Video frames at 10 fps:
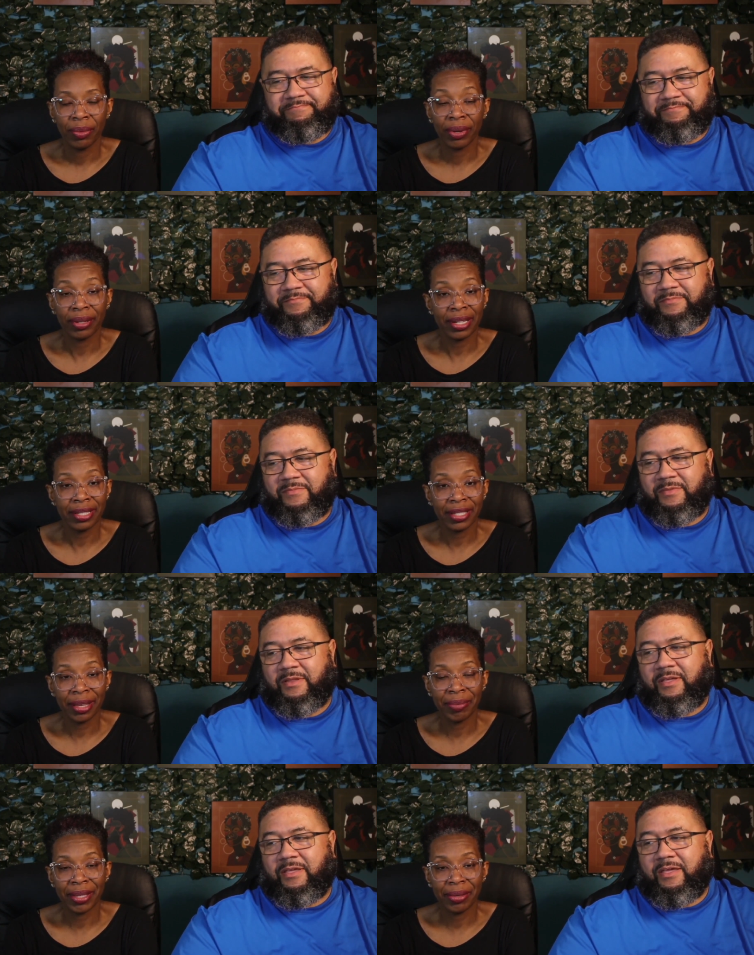Speaker 1: Well, it didn't
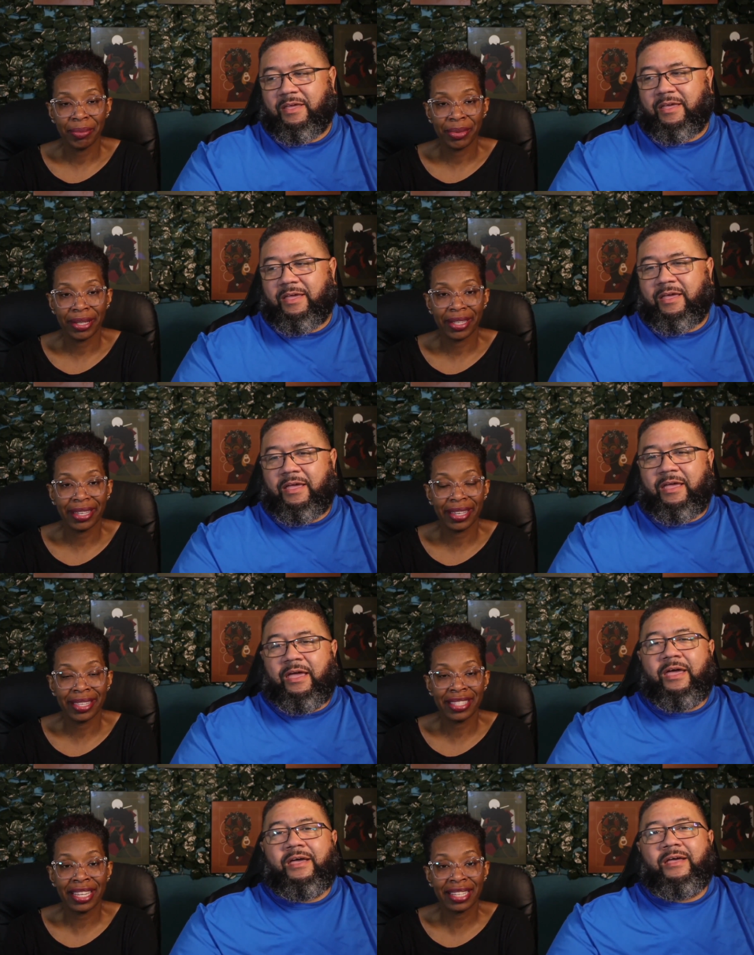take me, but
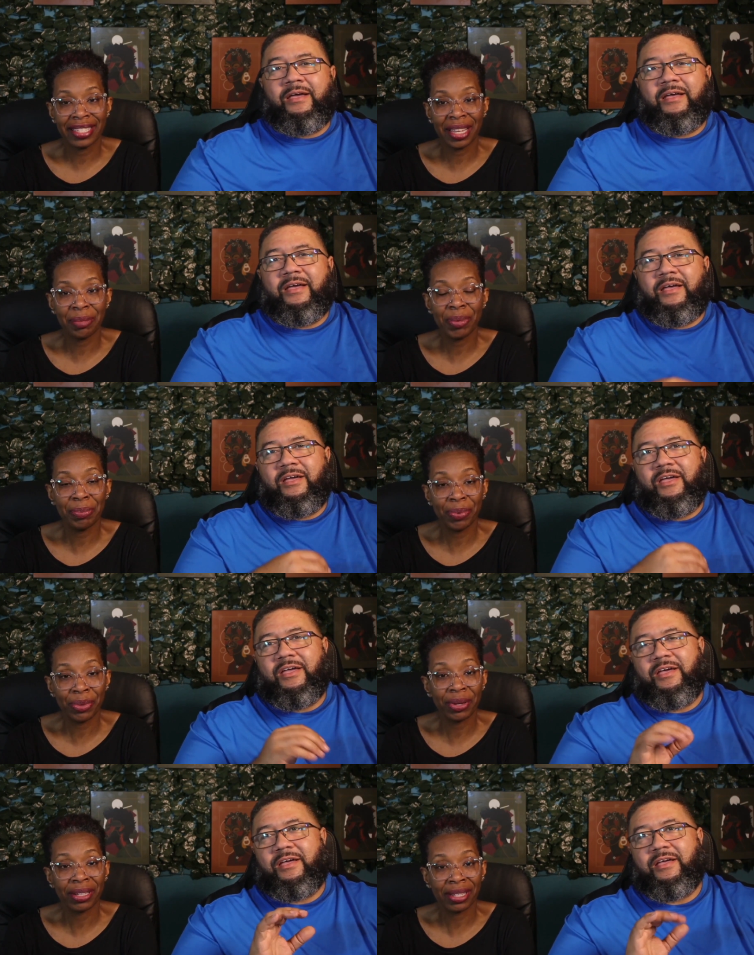it does take
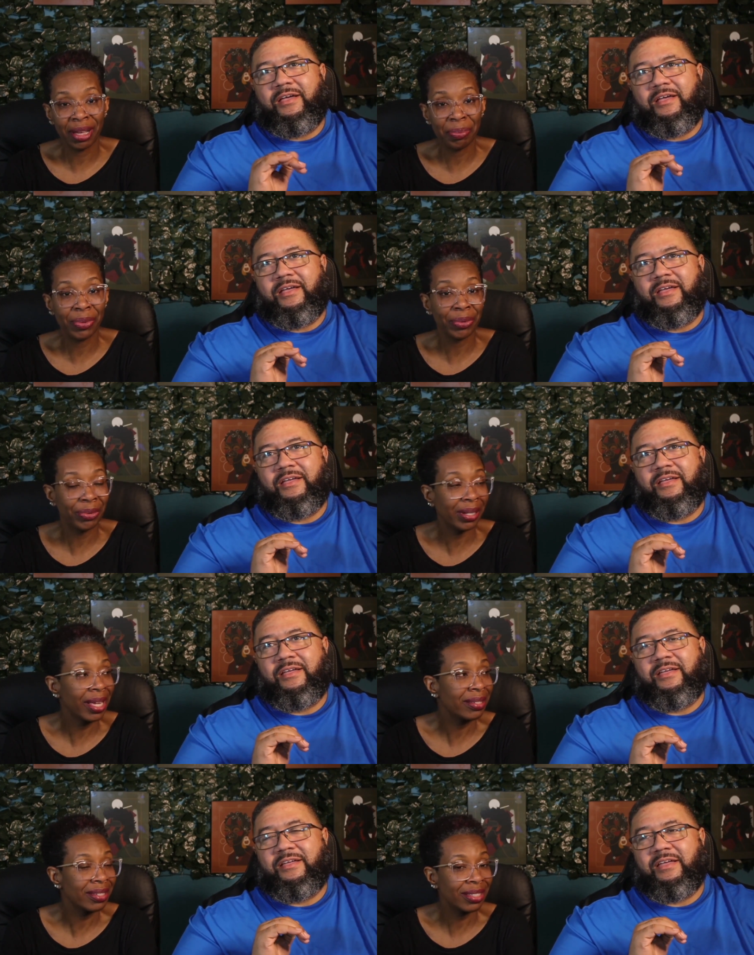people a couple of
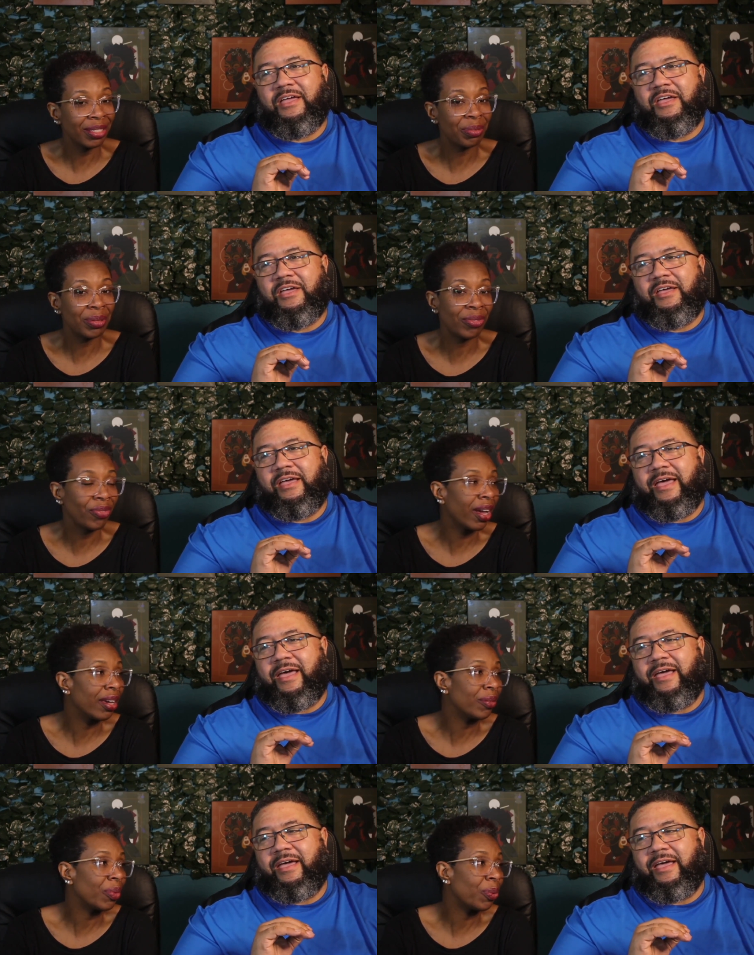relationships to
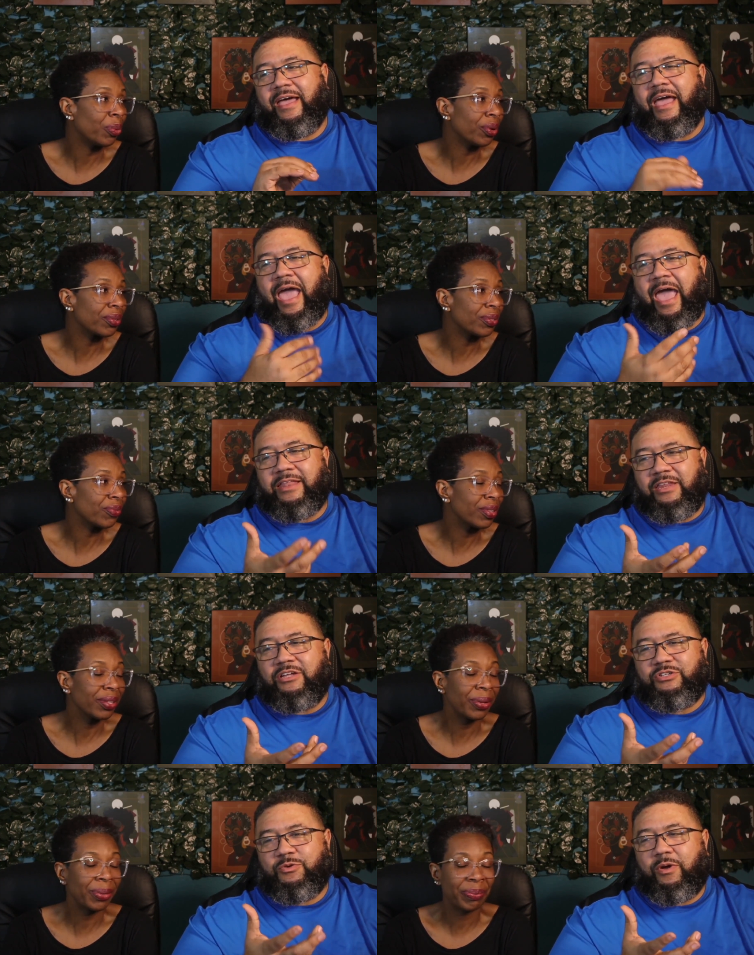find what works.
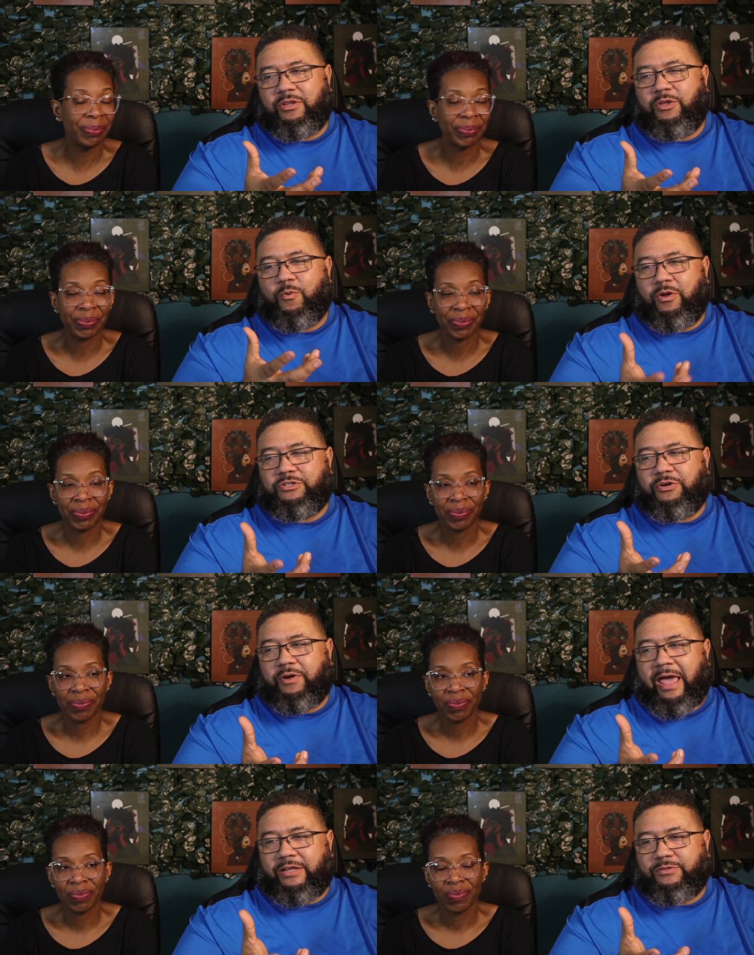
Speaker 2: And yes, them. you want
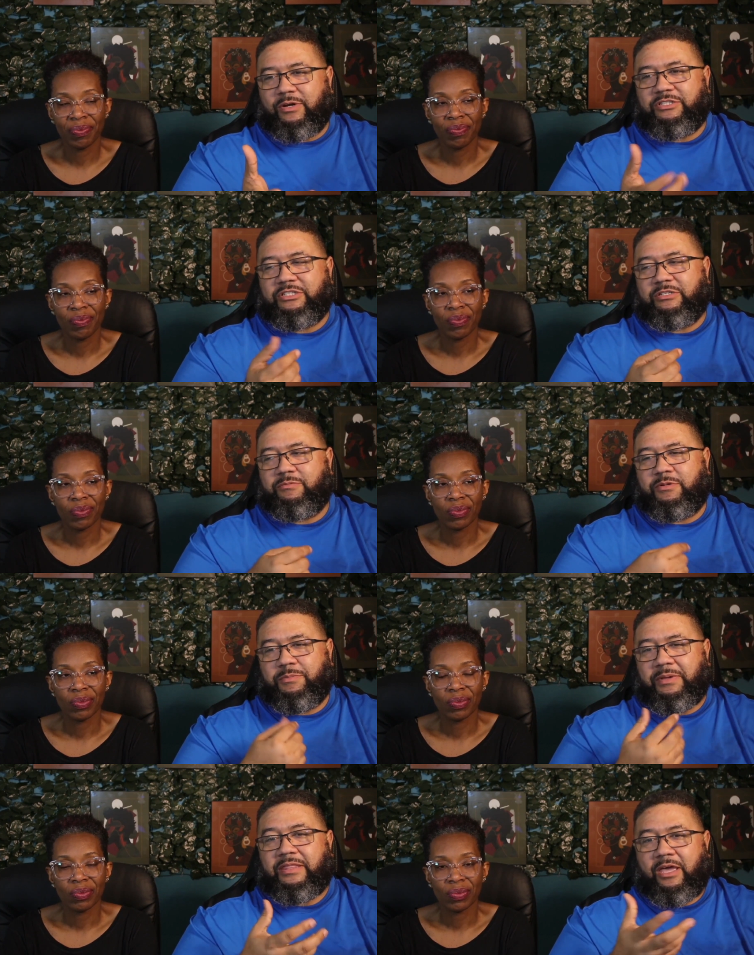your last
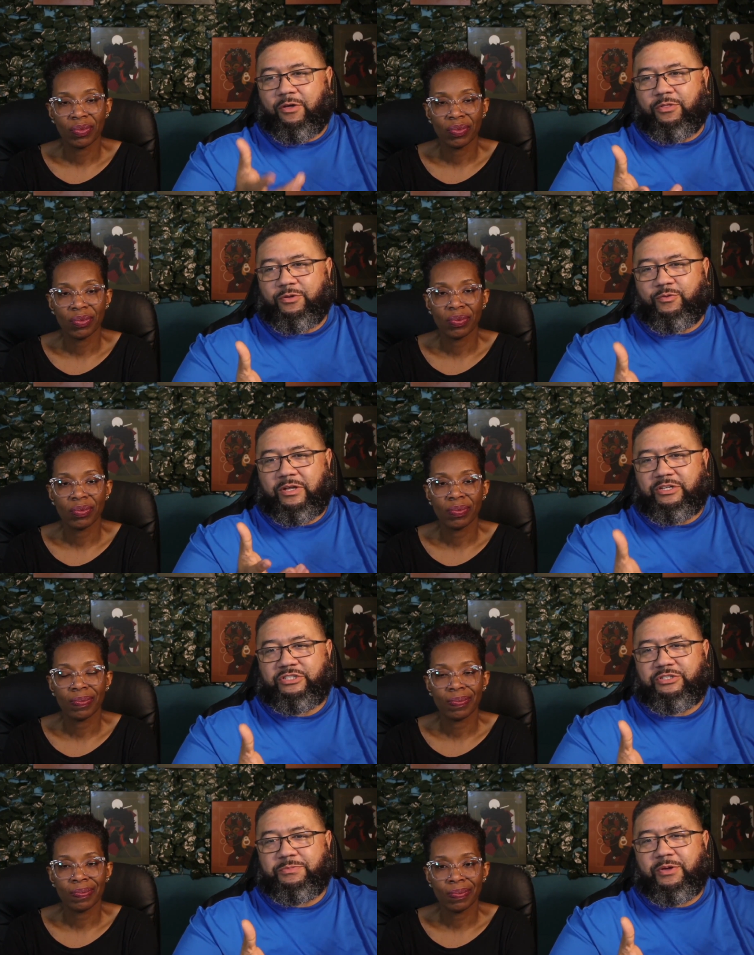relationship to be the healthiest
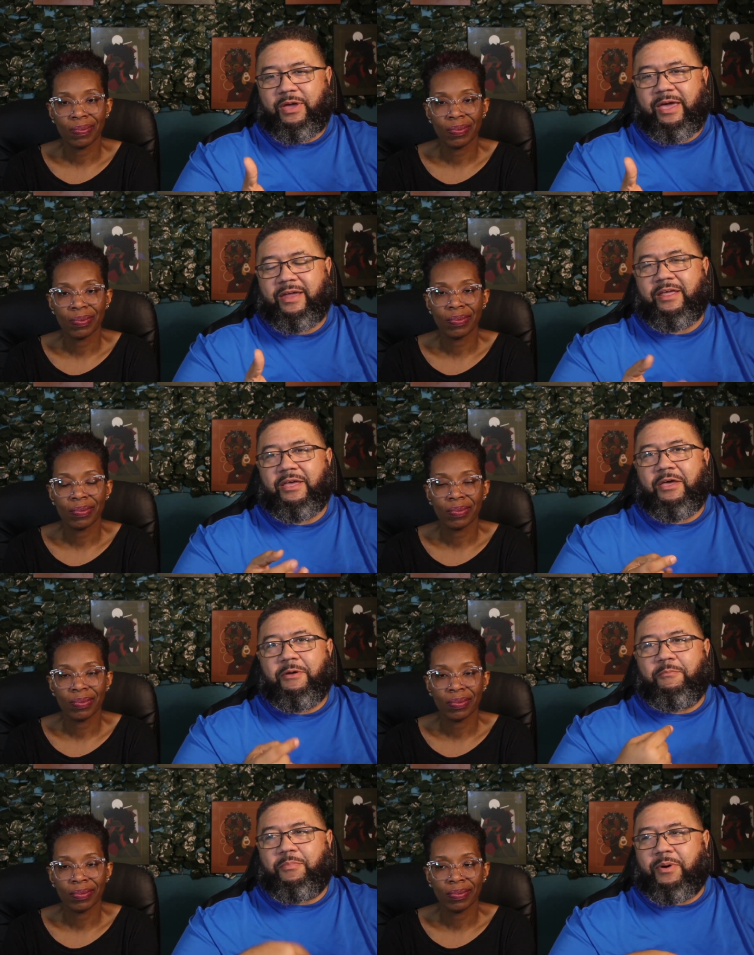relationship you had,
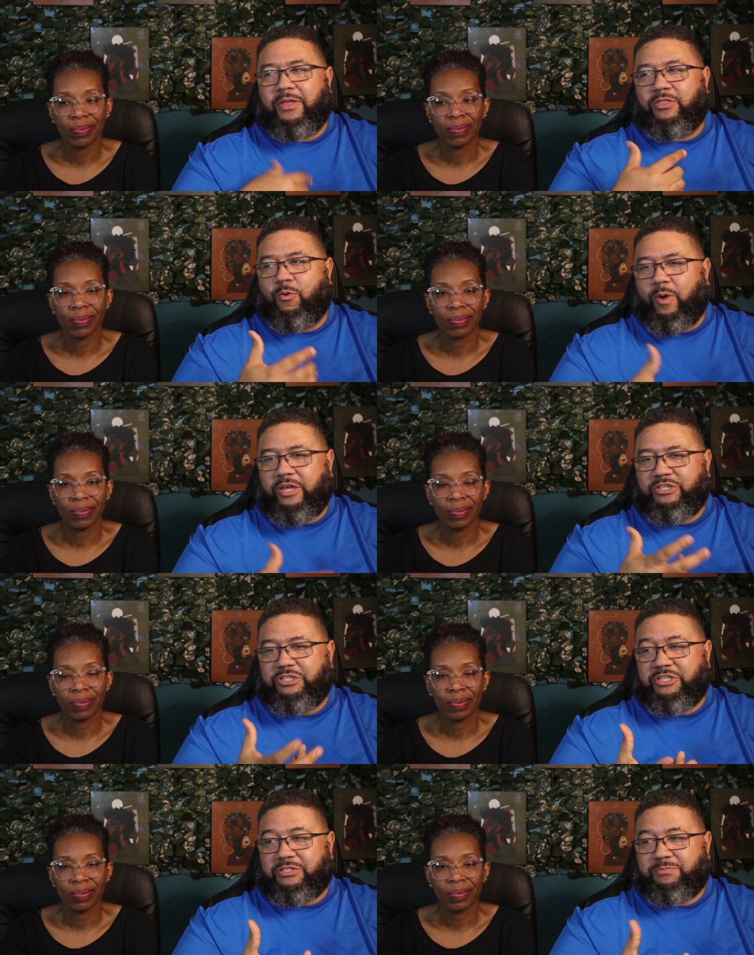but the way
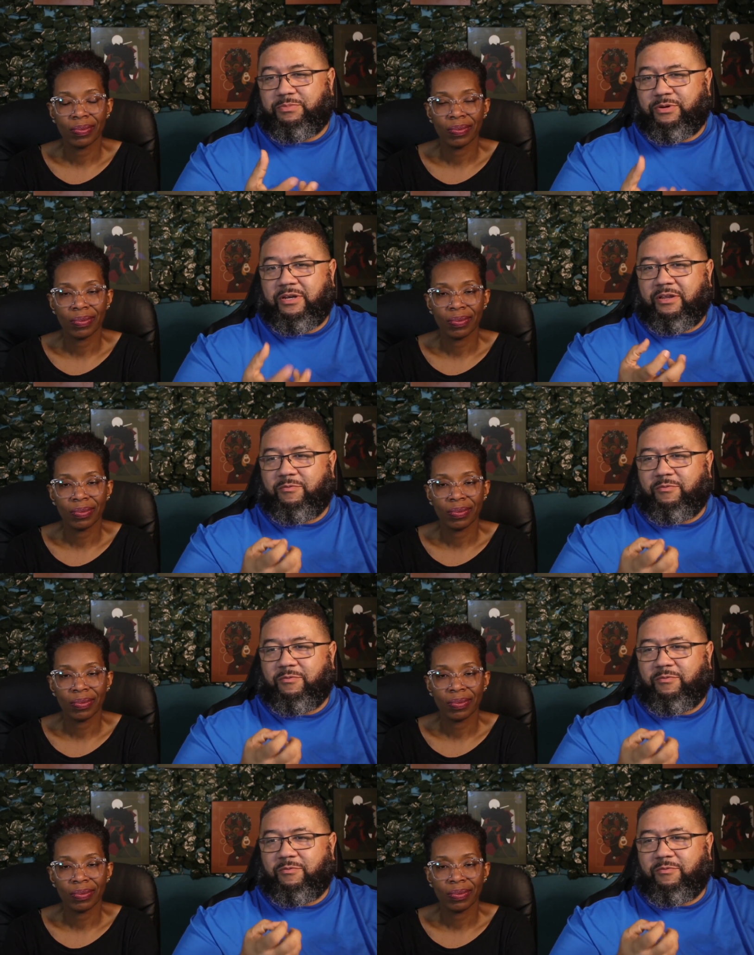she just put